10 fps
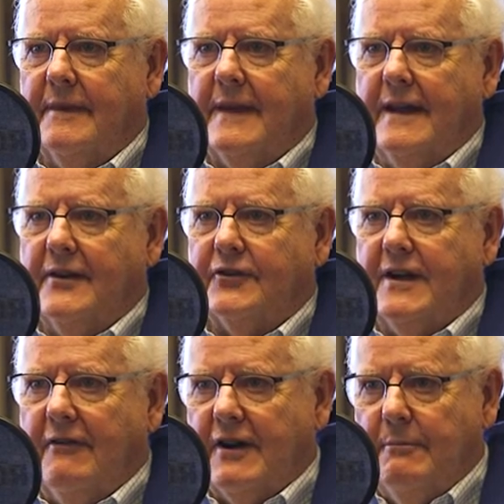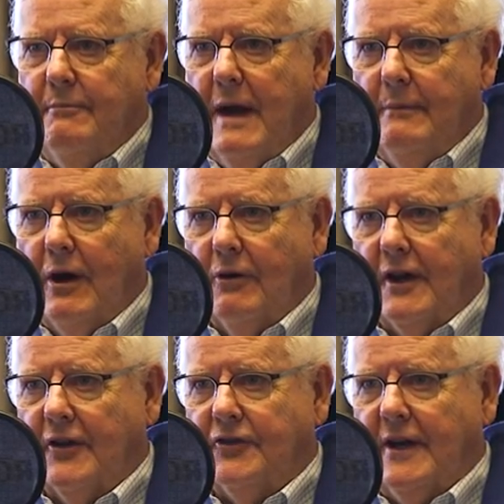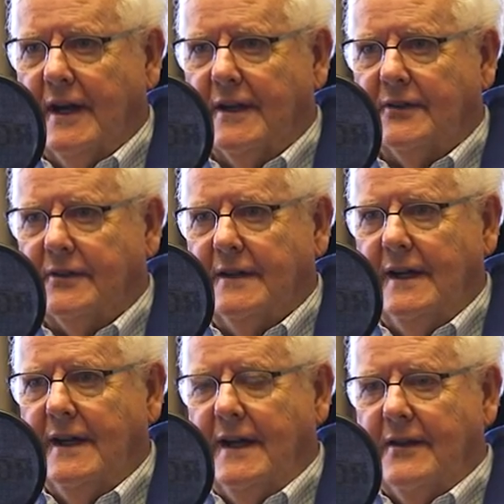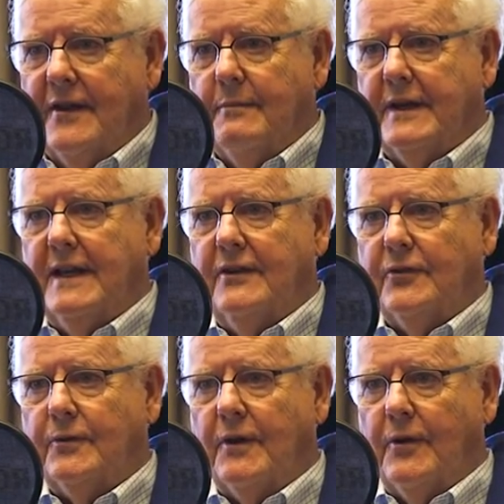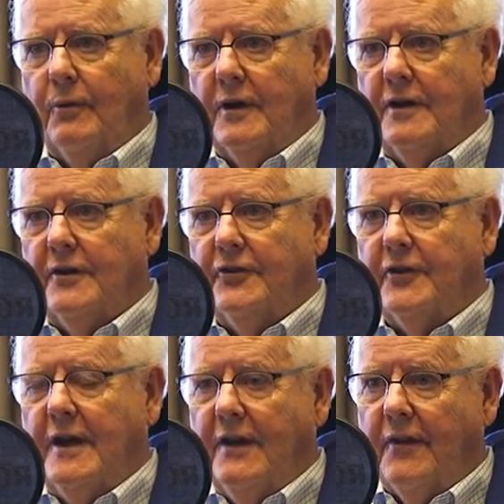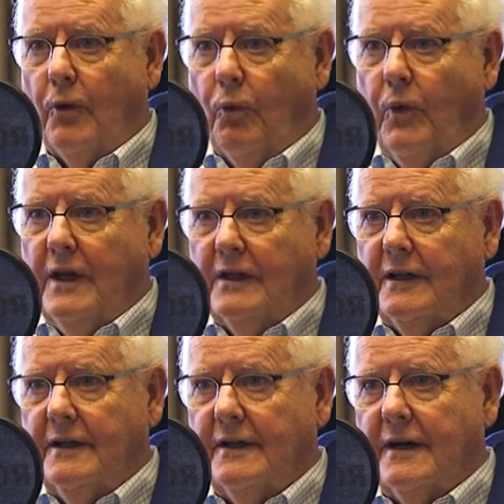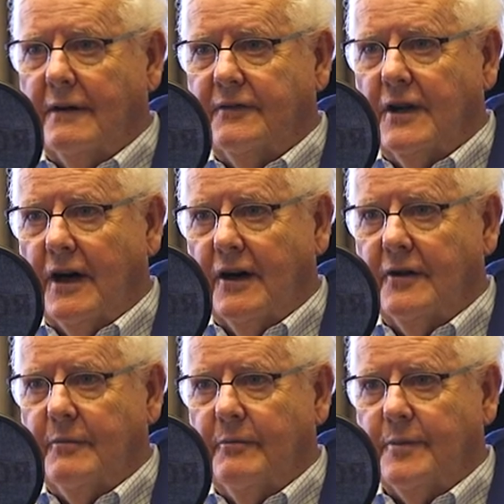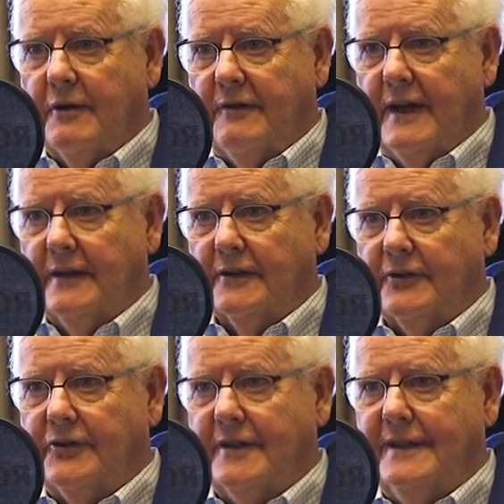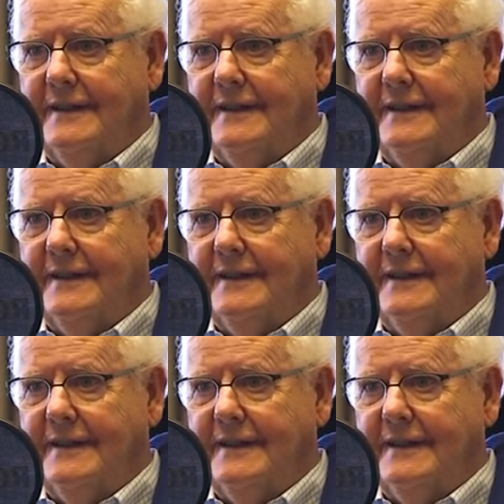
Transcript: they discovered a memo on his desk that begins with the words, The will of God prevails.